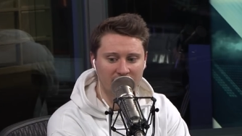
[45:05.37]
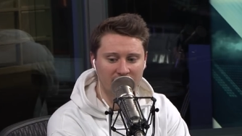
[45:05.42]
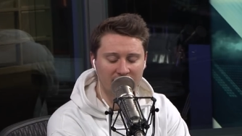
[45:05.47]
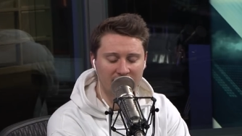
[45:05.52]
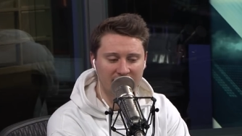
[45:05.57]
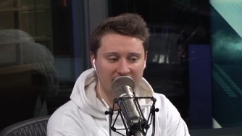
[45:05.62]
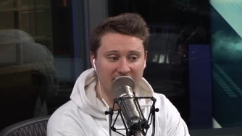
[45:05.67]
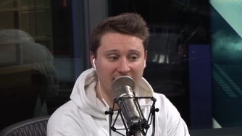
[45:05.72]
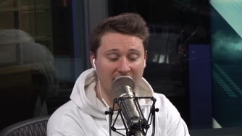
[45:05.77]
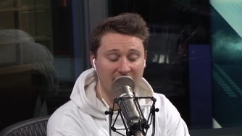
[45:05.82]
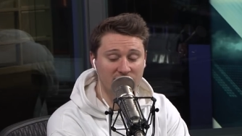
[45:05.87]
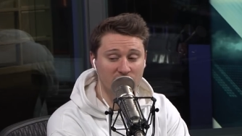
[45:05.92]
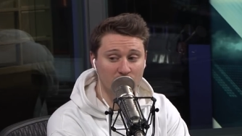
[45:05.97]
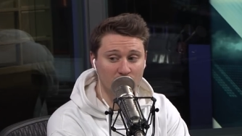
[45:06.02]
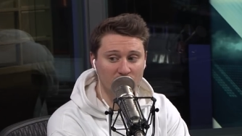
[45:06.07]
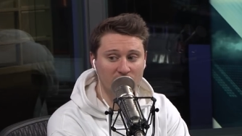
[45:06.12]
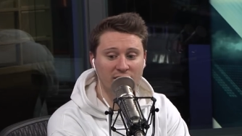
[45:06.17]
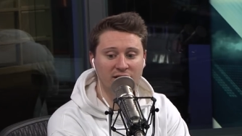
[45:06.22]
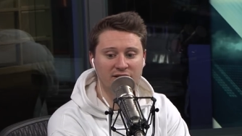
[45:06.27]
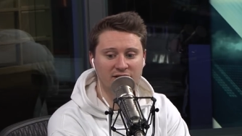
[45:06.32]
he has a
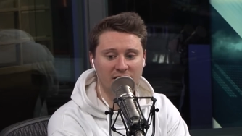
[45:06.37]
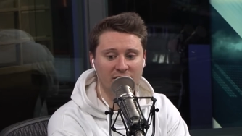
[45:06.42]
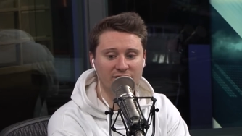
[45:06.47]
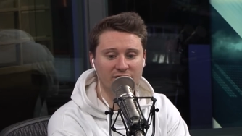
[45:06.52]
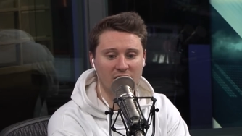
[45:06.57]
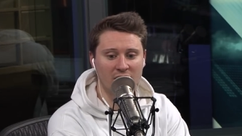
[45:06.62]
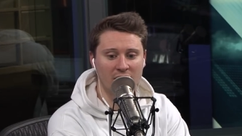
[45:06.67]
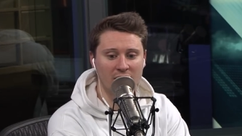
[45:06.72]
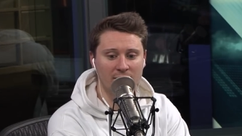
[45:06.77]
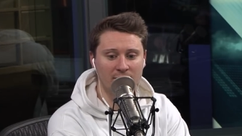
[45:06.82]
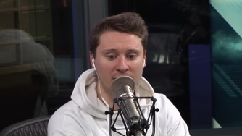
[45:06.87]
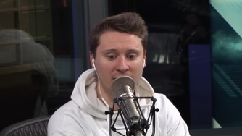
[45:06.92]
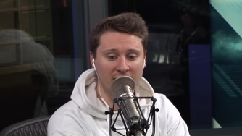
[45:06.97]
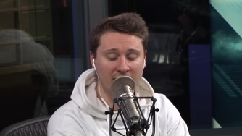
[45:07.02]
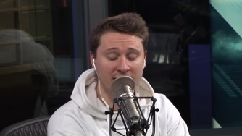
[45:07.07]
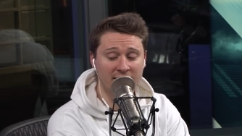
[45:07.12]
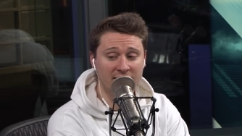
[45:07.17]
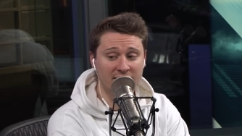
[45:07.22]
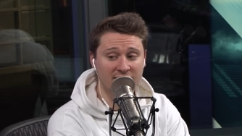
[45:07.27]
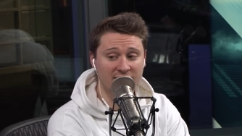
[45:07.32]
really tough time,
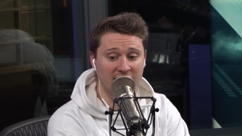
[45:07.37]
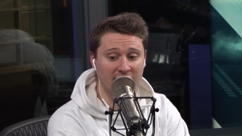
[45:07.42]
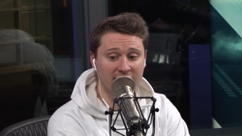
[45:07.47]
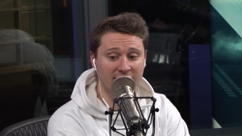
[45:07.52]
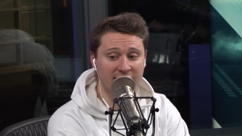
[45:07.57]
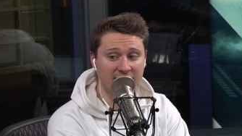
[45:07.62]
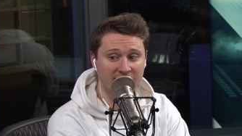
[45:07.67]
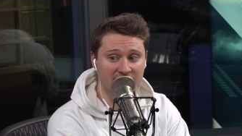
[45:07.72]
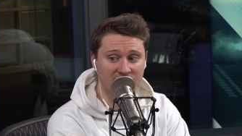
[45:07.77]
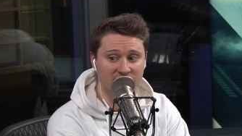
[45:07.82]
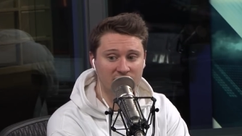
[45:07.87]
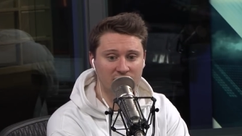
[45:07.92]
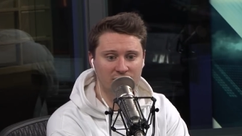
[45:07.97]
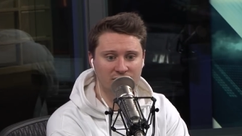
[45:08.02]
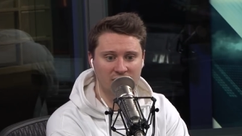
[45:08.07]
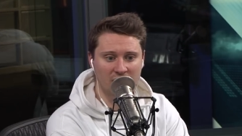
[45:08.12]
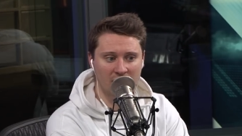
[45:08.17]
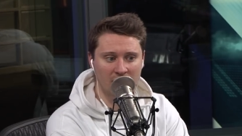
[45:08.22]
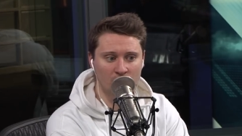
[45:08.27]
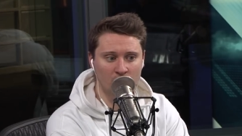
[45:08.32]
and he has had an easier
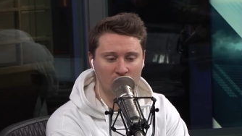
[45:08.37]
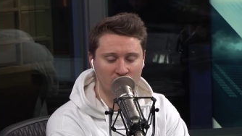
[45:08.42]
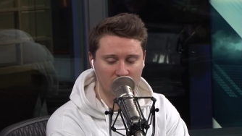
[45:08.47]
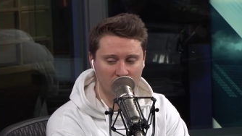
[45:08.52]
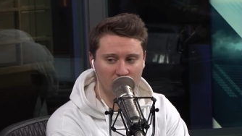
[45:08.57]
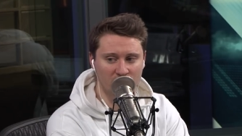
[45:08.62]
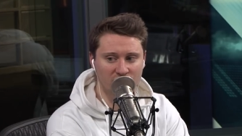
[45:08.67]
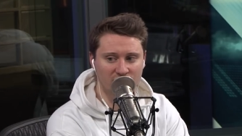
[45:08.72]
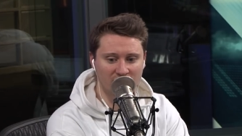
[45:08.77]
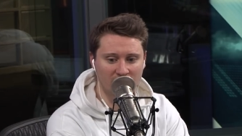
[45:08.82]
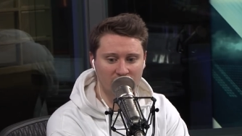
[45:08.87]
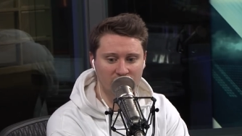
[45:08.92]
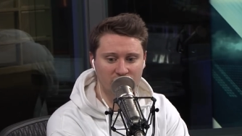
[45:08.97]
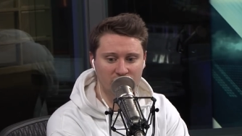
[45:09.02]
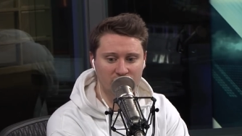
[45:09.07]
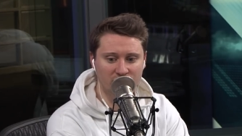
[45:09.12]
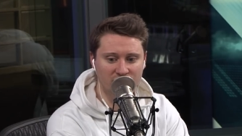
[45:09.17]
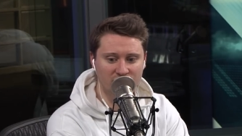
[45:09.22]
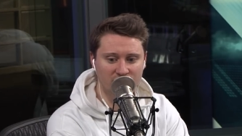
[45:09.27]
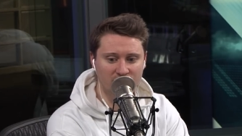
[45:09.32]
time when Jonas
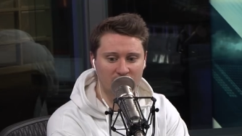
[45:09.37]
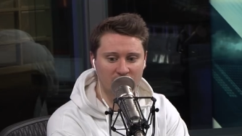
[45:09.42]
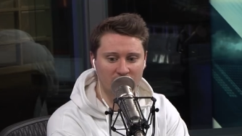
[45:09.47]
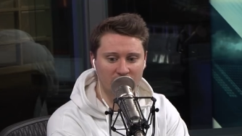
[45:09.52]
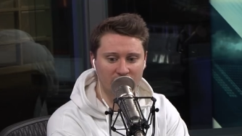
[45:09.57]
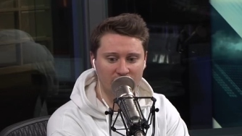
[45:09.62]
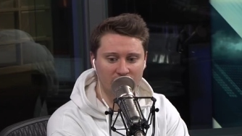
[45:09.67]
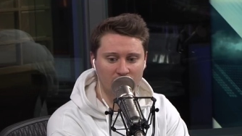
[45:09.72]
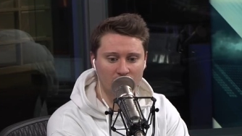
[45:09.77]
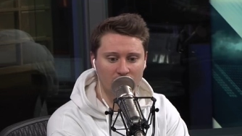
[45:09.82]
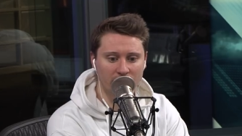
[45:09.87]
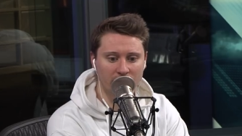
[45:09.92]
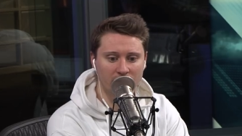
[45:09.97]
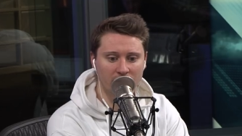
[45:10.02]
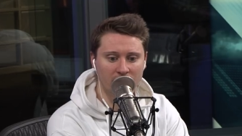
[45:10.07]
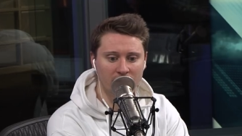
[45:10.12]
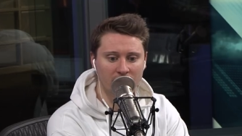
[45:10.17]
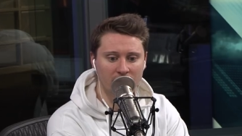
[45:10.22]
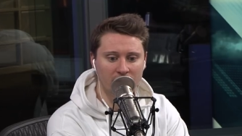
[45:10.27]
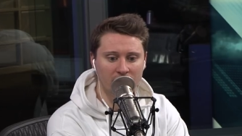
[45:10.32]
Valanciunas has been on the floor.
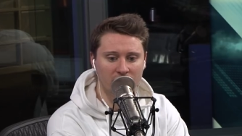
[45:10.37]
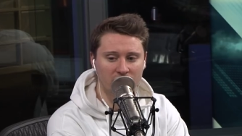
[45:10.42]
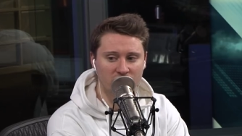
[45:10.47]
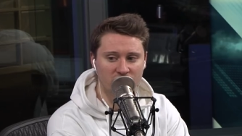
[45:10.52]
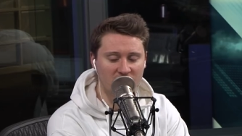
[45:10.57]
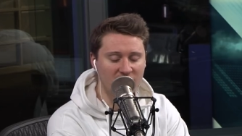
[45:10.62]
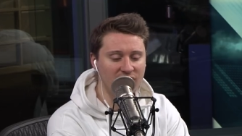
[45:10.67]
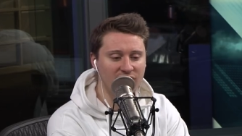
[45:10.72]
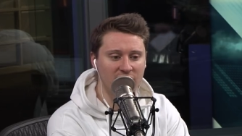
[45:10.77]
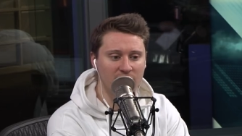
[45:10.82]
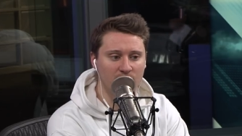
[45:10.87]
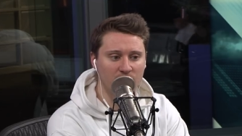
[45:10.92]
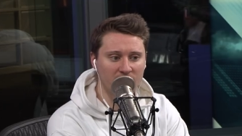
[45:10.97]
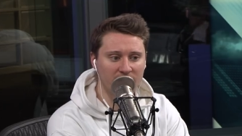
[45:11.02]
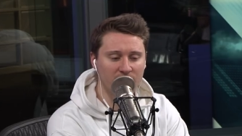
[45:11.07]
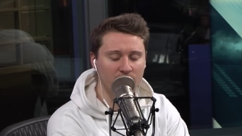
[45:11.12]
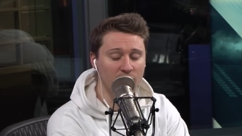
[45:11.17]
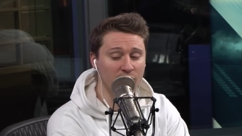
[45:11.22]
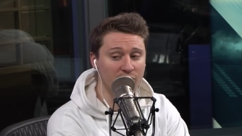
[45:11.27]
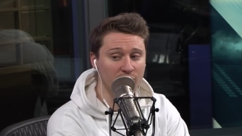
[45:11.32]
JV
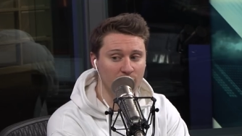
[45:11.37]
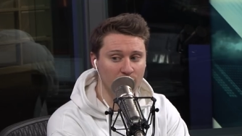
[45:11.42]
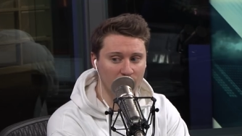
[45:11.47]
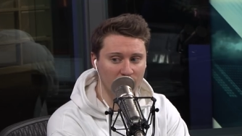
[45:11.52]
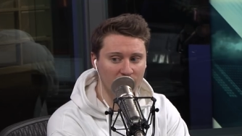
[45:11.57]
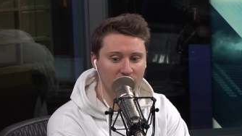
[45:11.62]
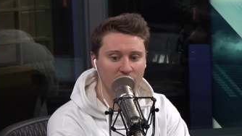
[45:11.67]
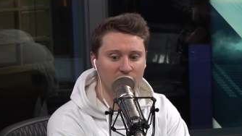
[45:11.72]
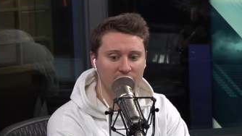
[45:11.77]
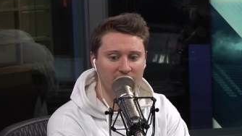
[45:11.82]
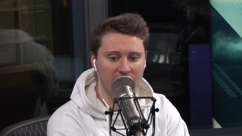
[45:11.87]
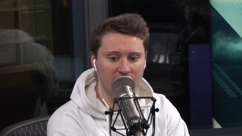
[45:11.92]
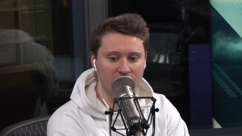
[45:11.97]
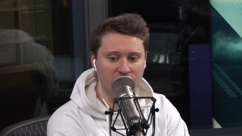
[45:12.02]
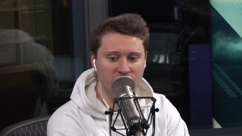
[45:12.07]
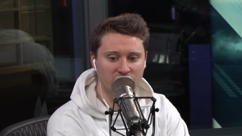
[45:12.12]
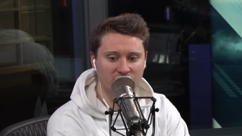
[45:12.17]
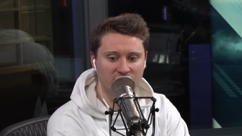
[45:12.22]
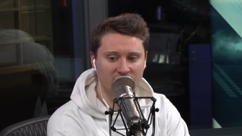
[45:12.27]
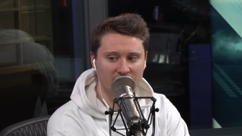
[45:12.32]
played with really good
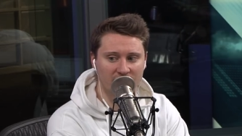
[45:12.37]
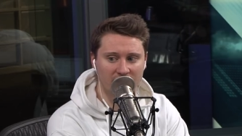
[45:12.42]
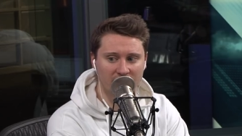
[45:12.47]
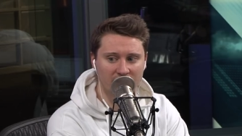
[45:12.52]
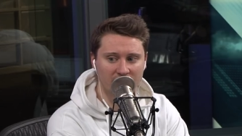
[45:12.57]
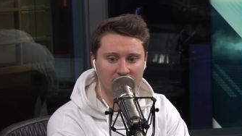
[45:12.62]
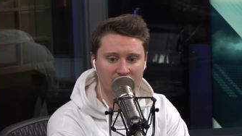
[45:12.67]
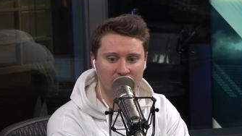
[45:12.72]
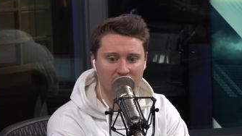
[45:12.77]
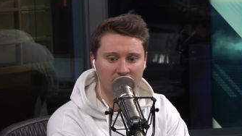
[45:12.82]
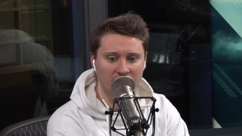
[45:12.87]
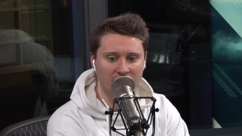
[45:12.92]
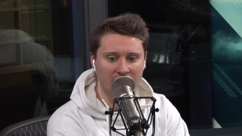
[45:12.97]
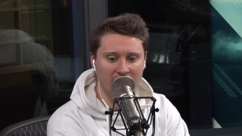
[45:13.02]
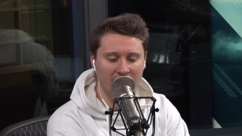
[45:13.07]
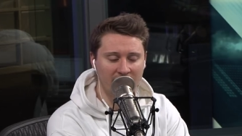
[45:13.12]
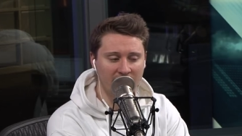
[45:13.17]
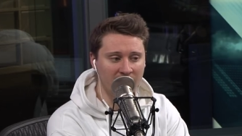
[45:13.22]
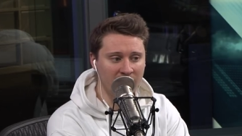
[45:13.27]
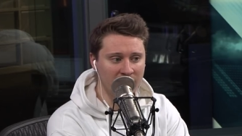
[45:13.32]
energy tonight,
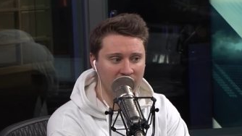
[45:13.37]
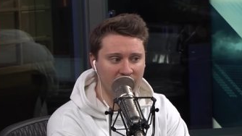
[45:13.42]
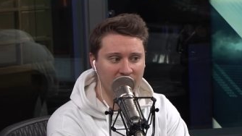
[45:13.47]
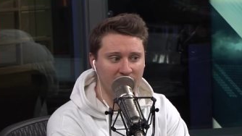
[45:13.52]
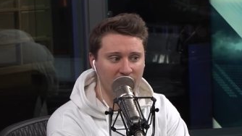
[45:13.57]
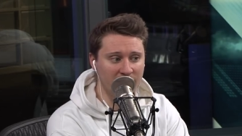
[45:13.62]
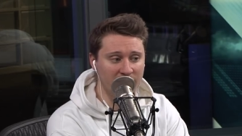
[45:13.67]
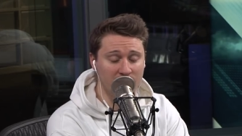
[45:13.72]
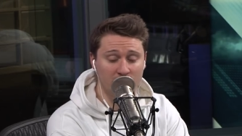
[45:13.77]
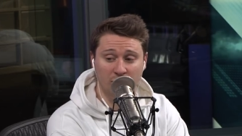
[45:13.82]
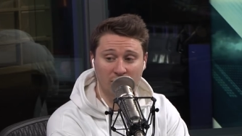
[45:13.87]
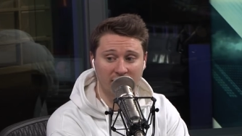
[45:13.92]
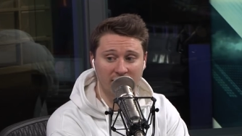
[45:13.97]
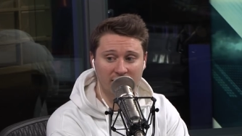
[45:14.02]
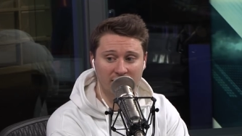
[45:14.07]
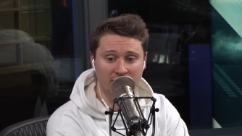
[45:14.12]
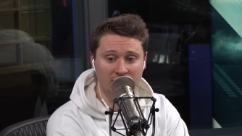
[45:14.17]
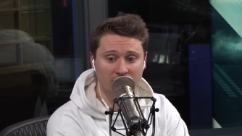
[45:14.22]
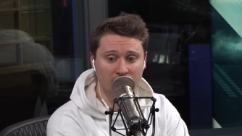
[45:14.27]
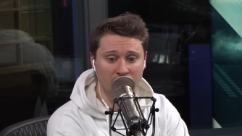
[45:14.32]
and I thought he played